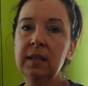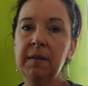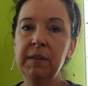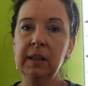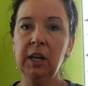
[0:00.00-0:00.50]

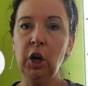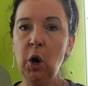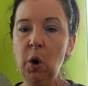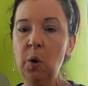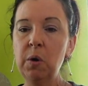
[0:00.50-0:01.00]
of the little
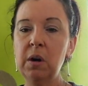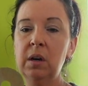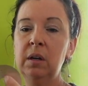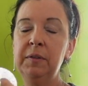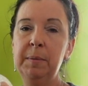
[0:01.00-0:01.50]

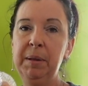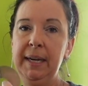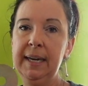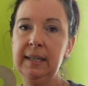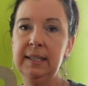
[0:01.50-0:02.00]
hole the
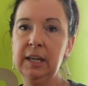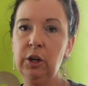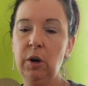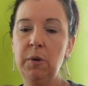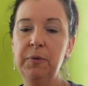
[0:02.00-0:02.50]
plant is gonna
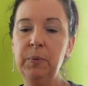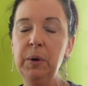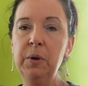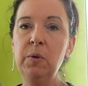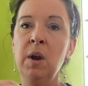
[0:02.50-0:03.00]
grow
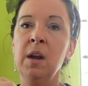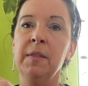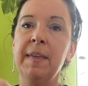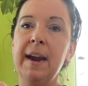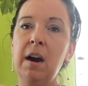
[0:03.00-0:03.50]
through,
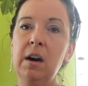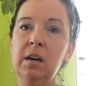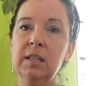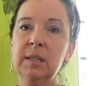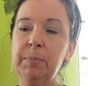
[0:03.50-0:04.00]
they
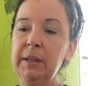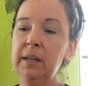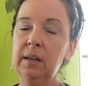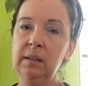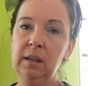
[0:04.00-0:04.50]
are split
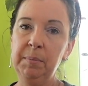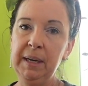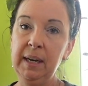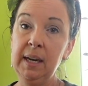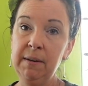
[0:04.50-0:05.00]
a little
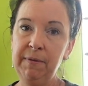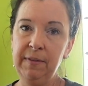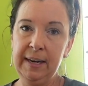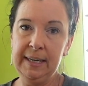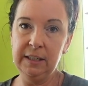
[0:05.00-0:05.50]
bit if
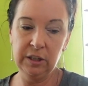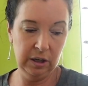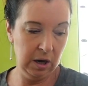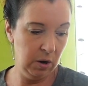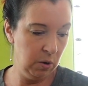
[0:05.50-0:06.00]
they need to
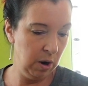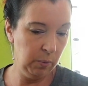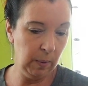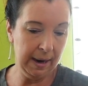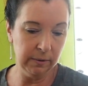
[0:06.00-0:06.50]
go
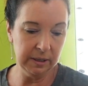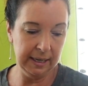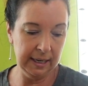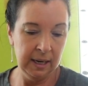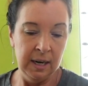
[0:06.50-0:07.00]
around
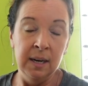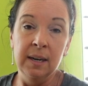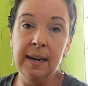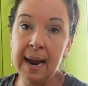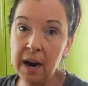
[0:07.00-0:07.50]
it.
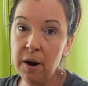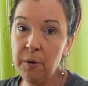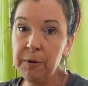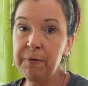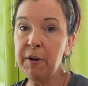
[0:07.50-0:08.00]

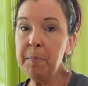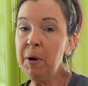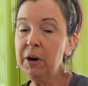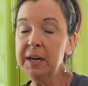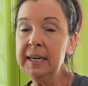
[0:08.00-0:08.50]
Now, the fun
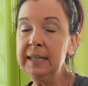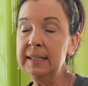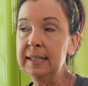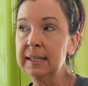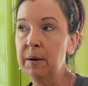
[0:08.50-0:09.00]
part
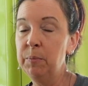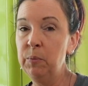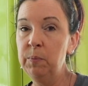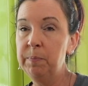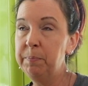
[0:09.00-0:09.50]
is
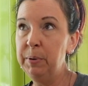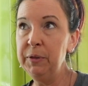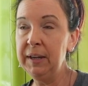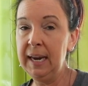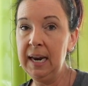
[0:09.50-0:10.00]
I'm
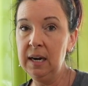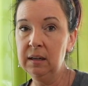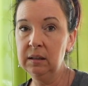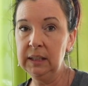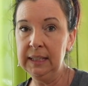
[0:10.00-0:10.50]
put the
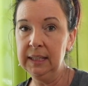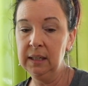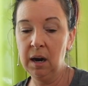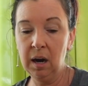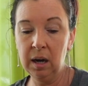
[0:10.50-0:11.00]
kale
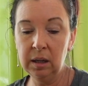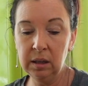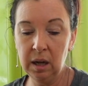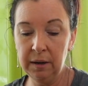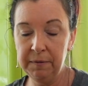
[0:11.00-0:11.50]
in
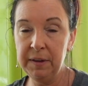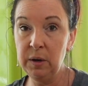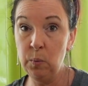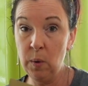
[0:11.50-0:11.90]
all of the